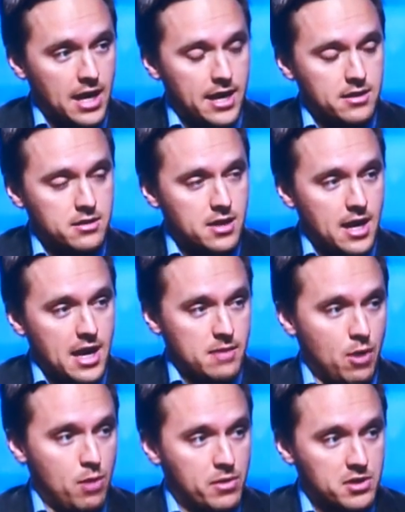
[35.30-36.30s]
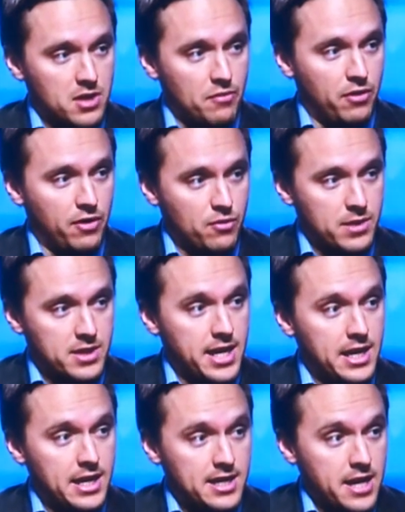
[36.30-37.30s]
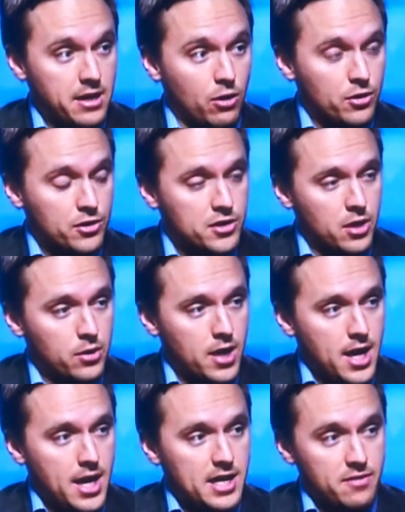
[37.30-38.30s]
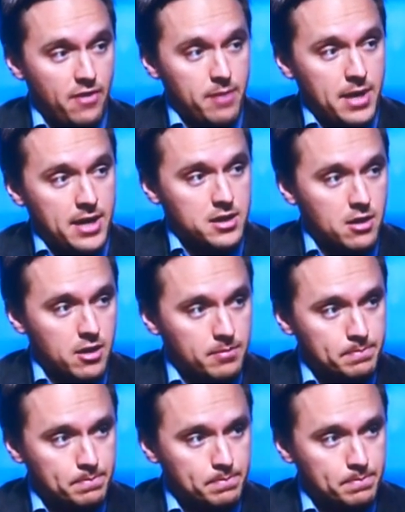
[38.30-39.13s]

and at the moment suffering from a deadly deadlock. So it's a very bad time.